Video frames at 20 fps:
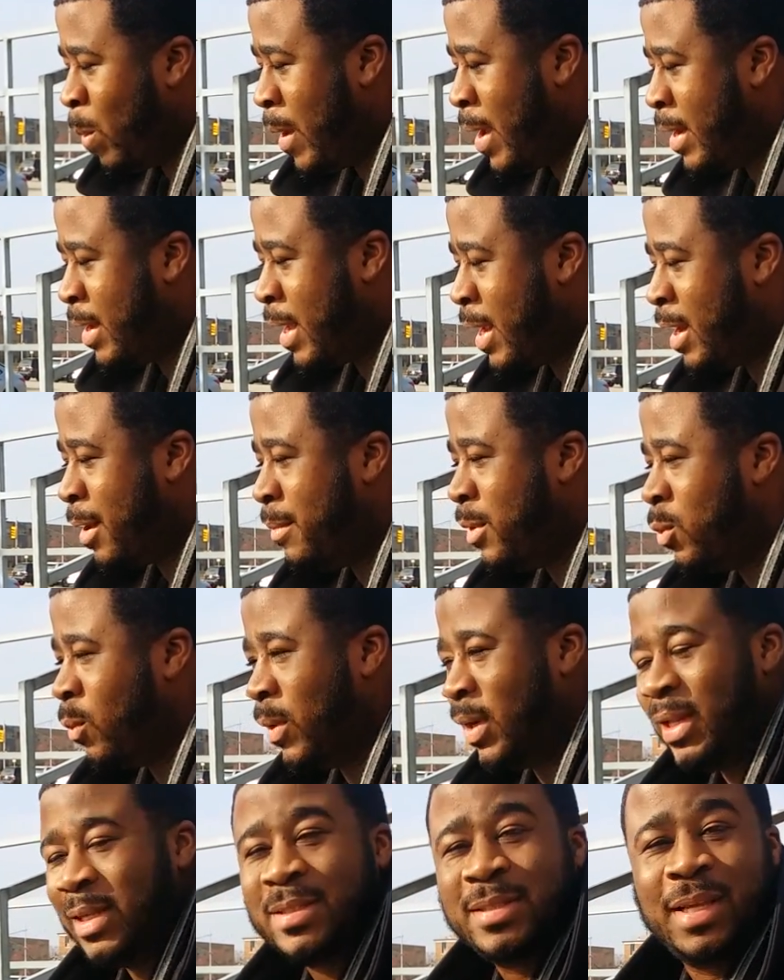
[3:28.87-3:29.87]
And I mean,
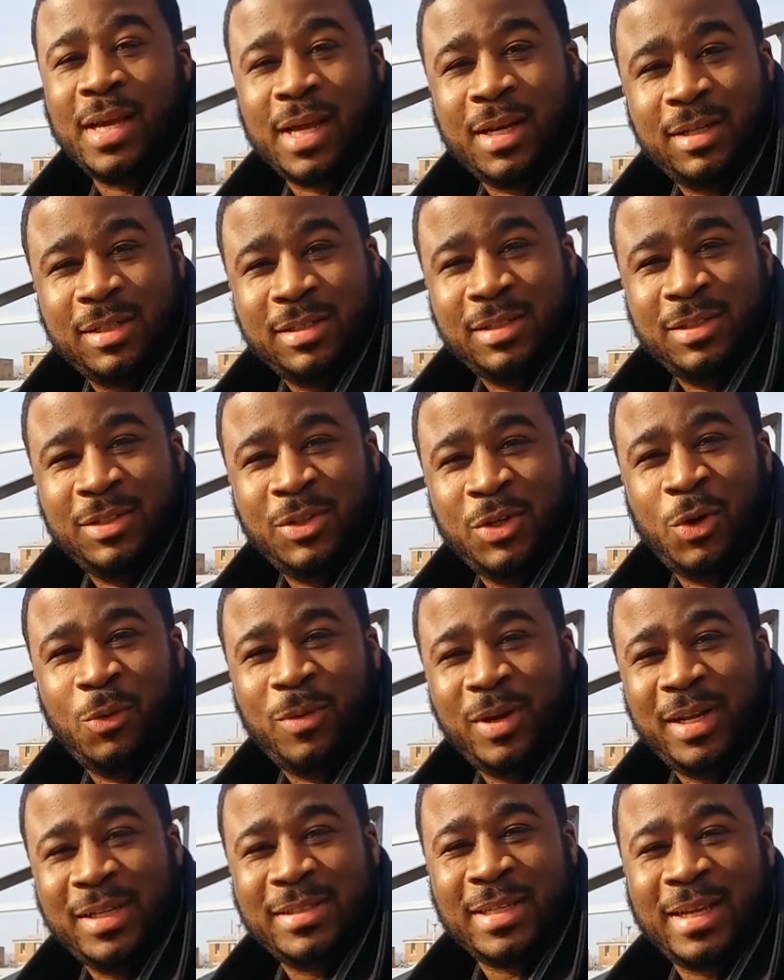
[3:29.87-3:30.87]
what is that?
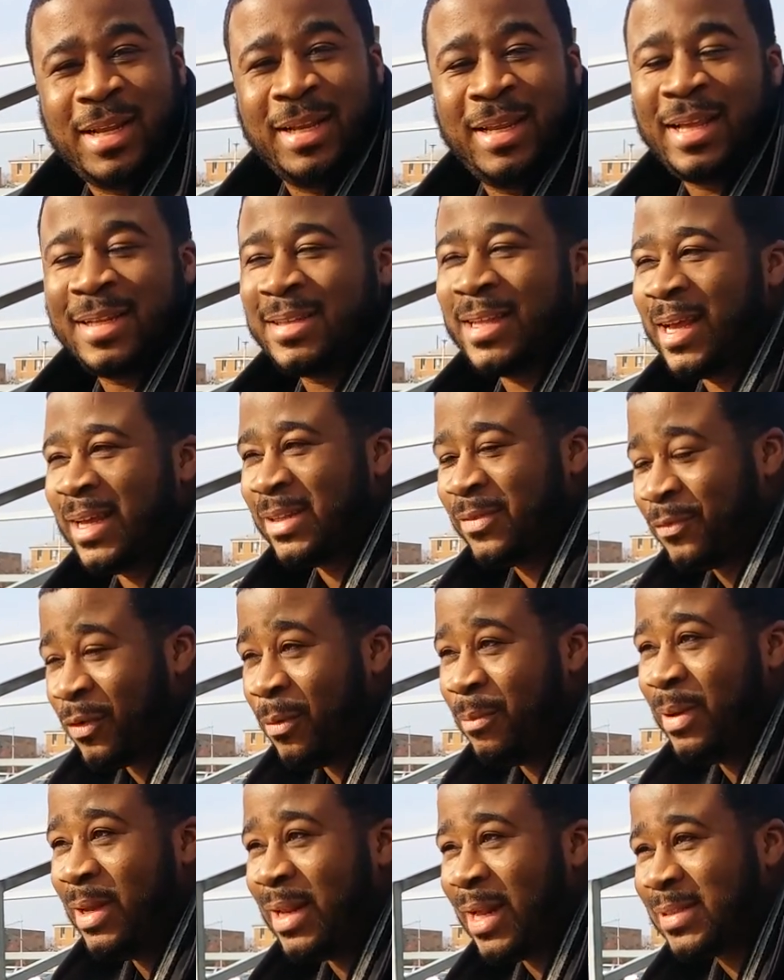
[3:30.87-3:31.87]
What is that? That
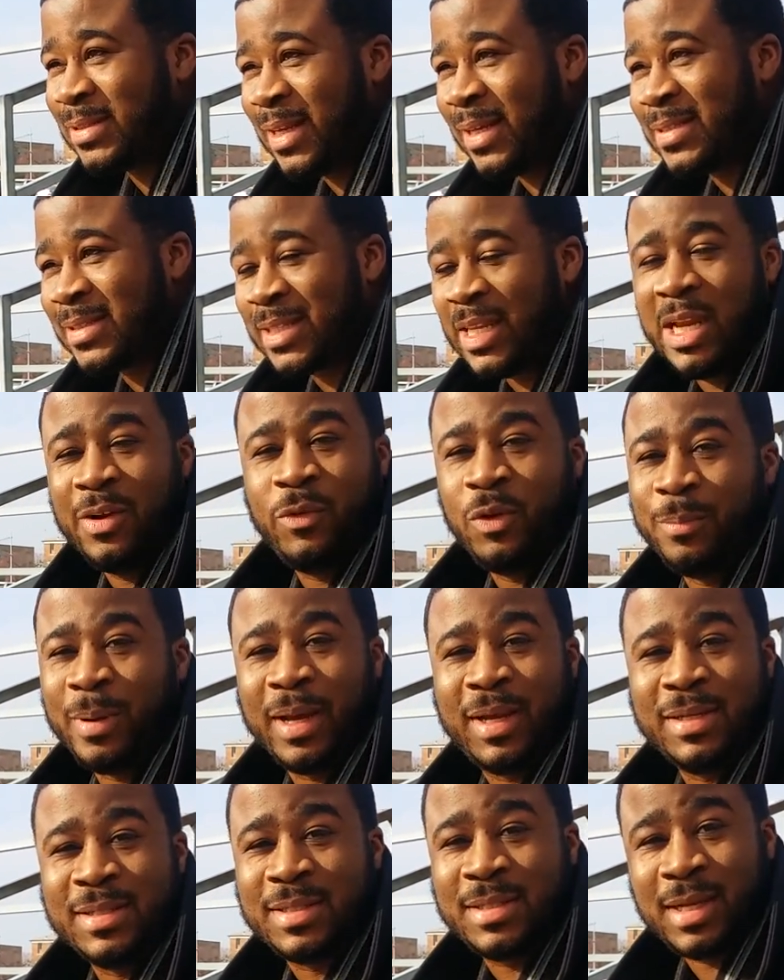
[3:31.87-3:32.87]
for me, that's like slavery
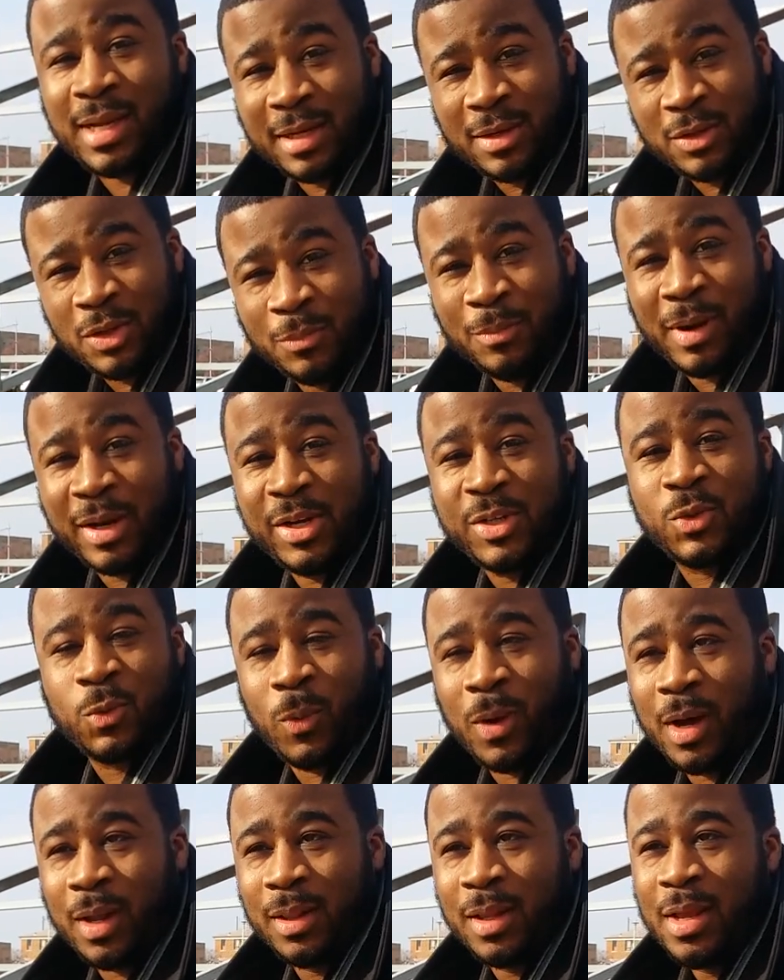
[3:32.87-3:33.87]
by consent. You might as
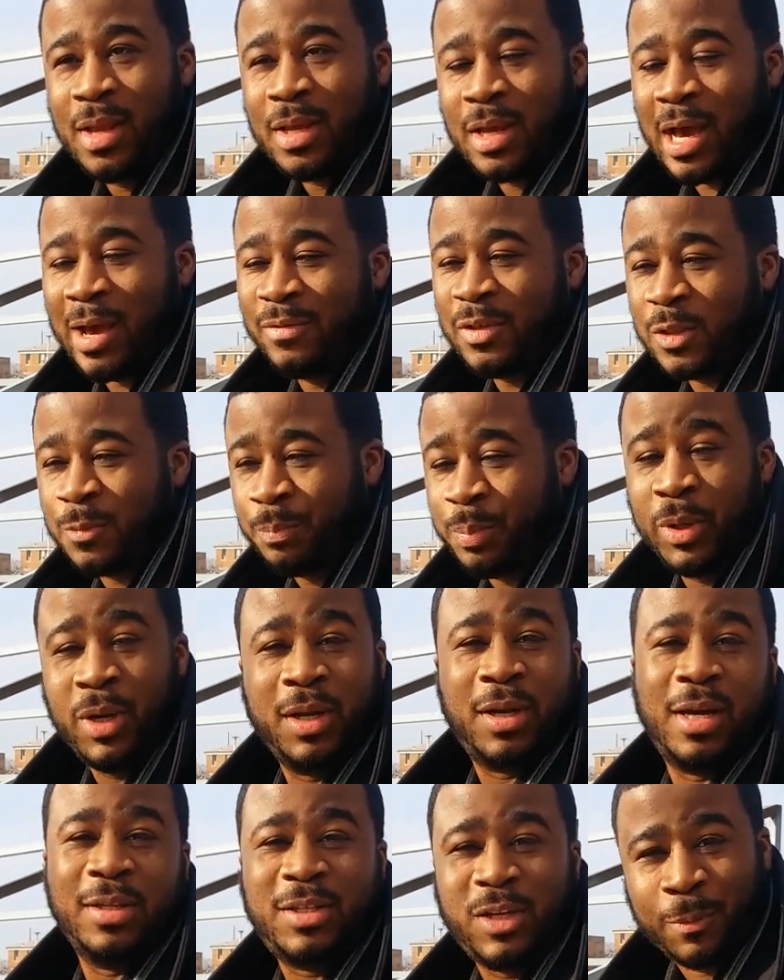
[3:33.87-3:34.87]
well have just put
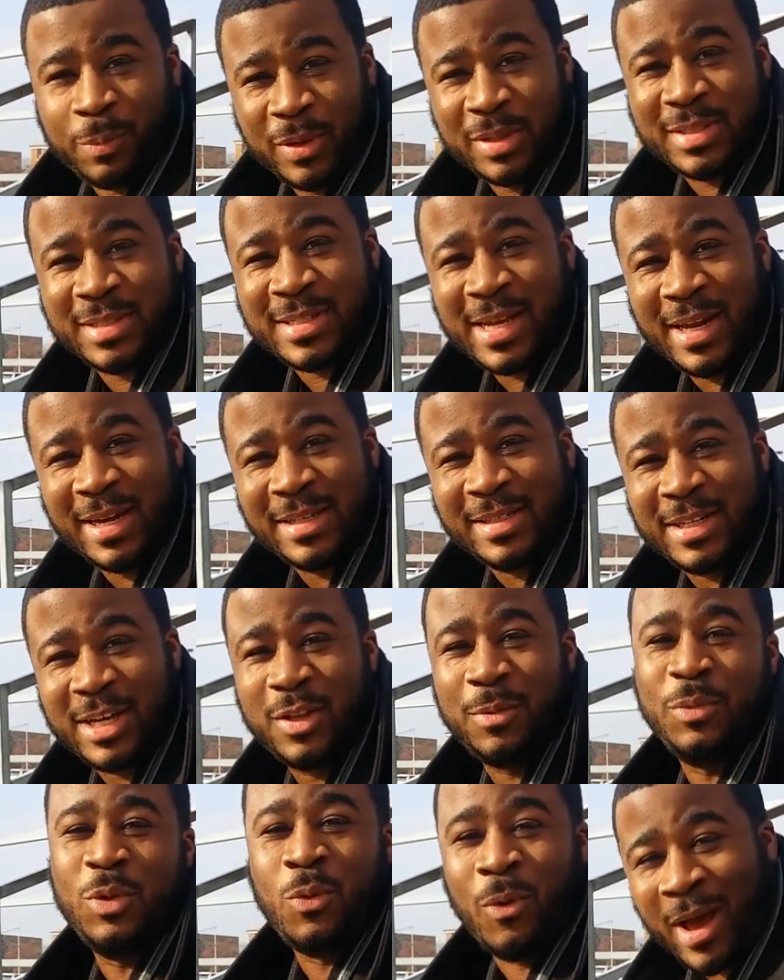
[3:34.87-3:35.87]
a gun to the person's head and
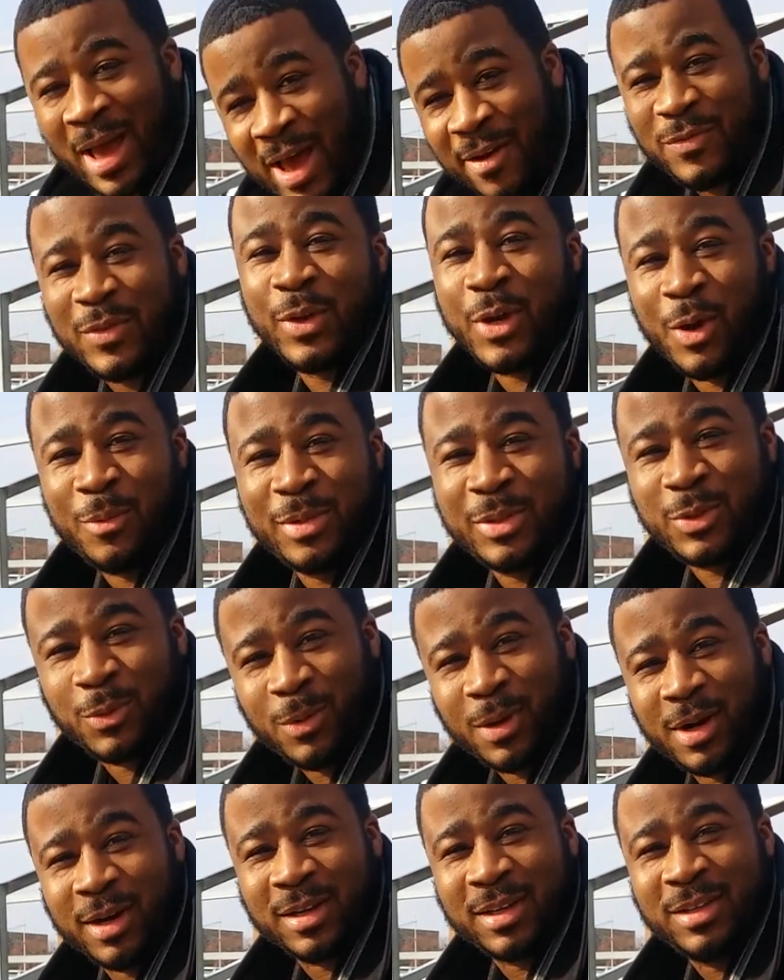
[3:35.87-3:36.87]
tell them you have to come into
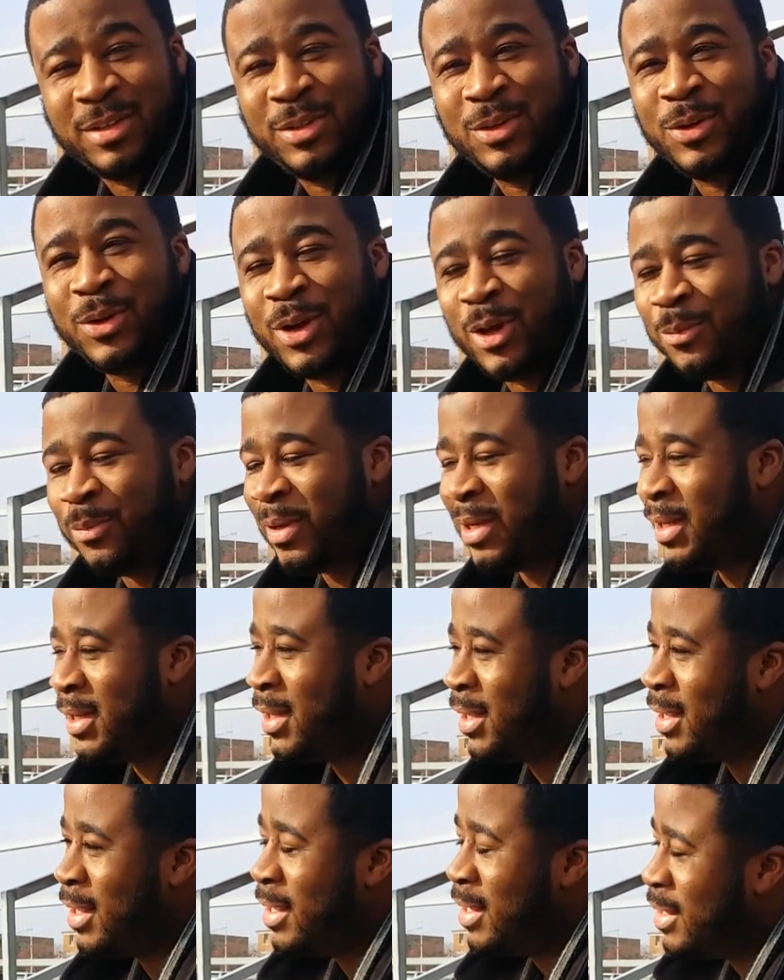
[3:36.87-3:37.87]
work. You know what I mean?
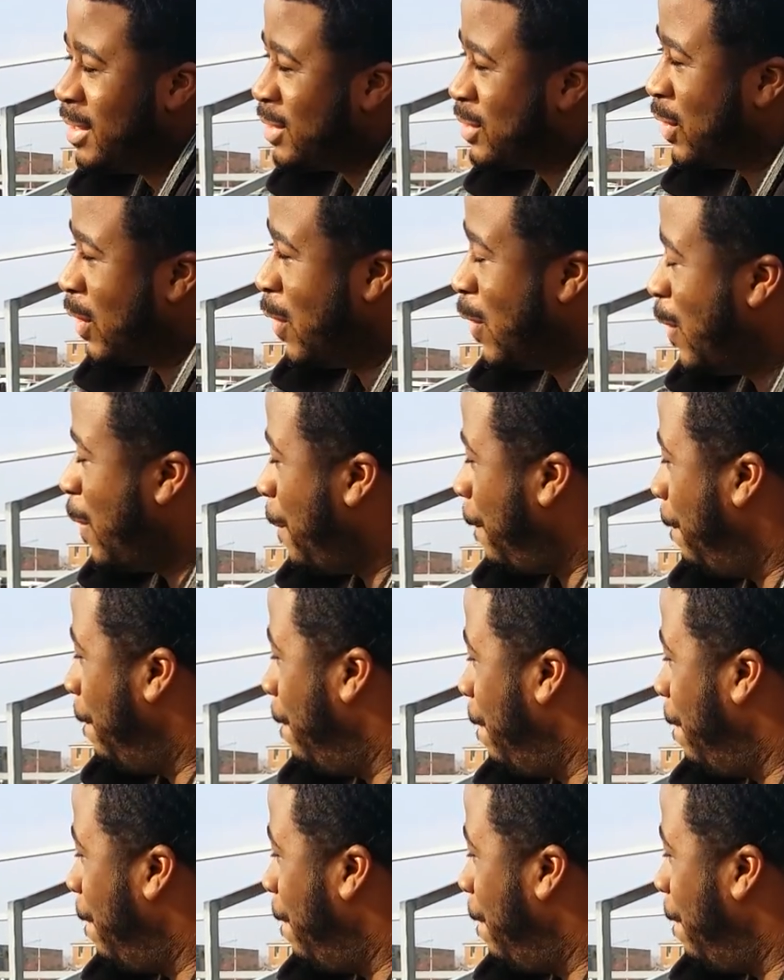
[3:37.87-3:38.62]
So,